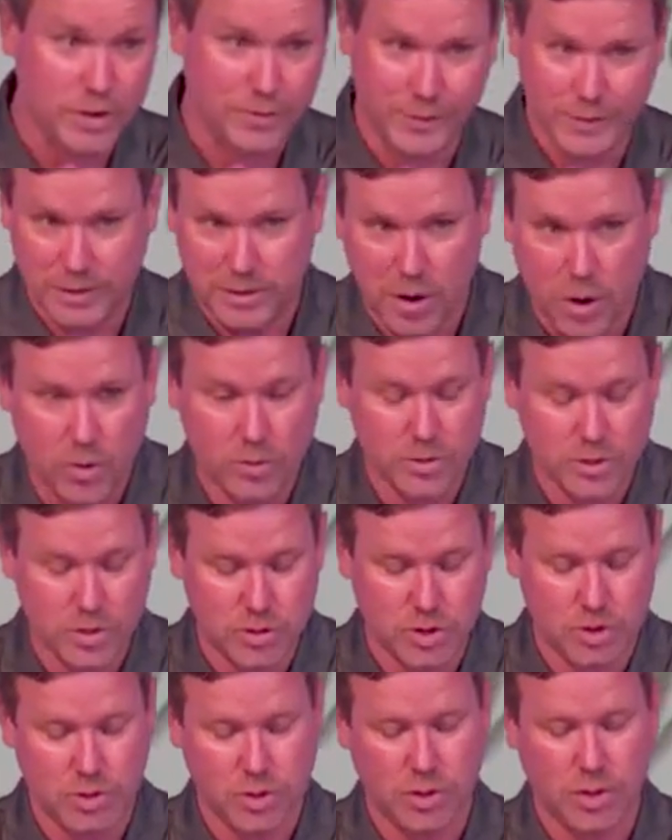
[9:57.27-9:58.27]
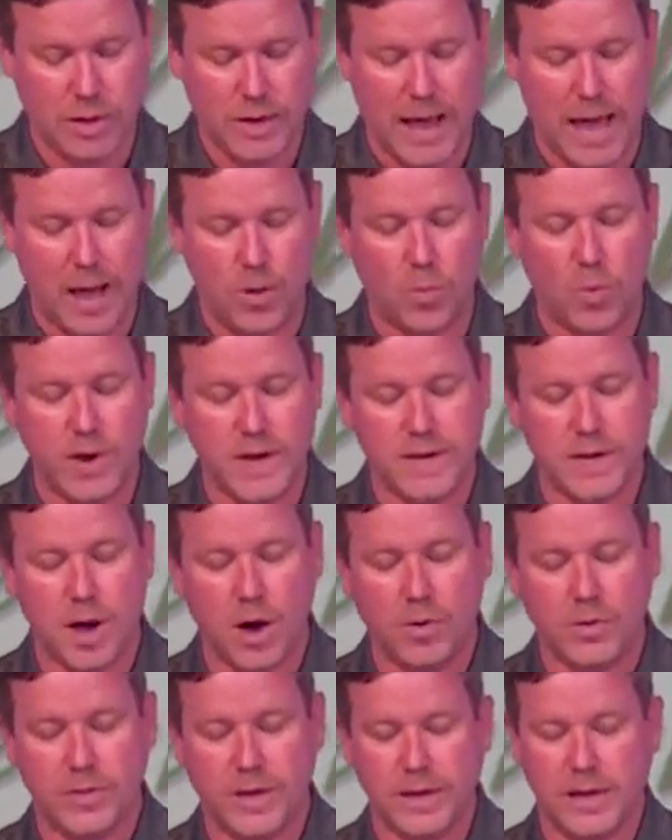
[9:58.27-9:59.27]
If you don't, you should. And we
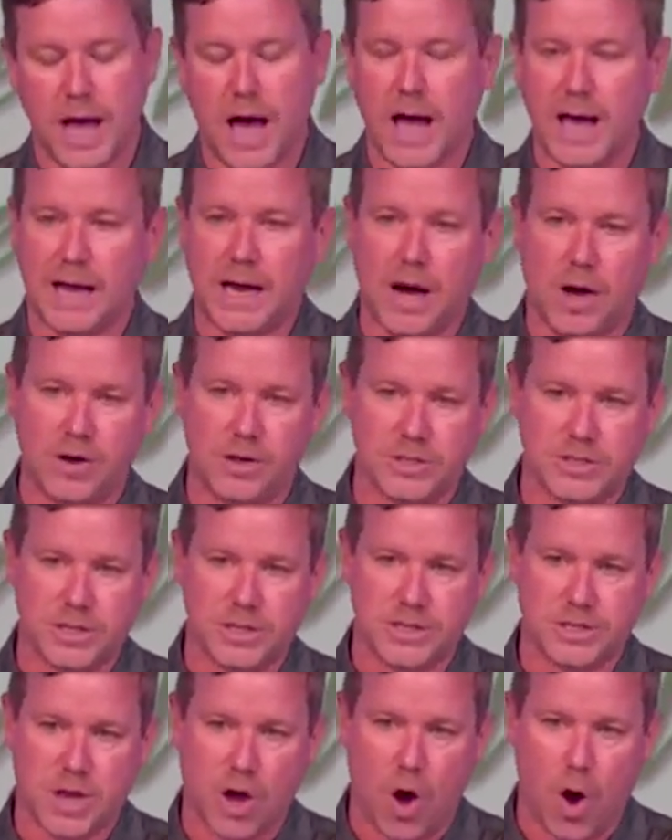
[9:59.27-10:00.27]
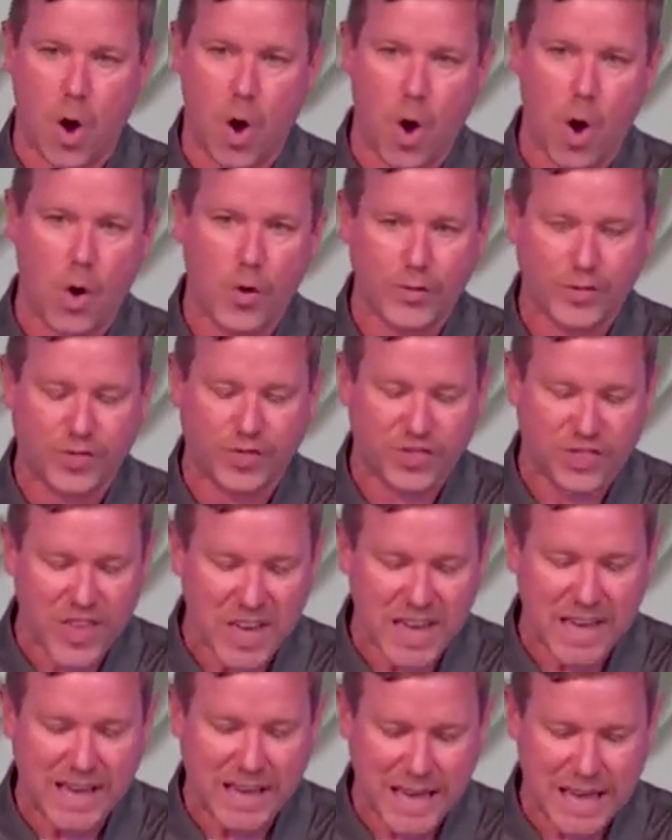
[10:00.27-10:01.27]
know that God causes all
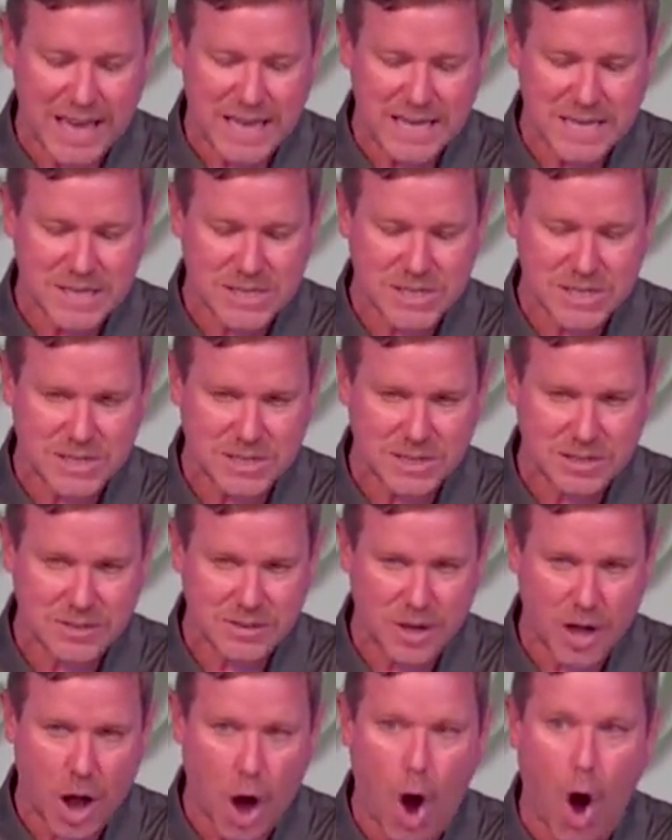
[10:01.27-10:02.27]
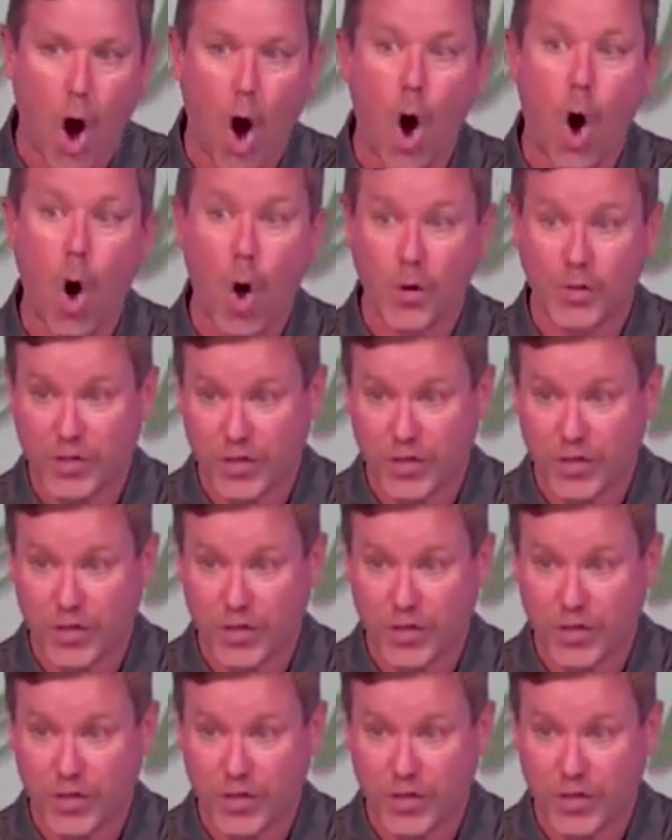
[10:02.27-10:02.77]
things, all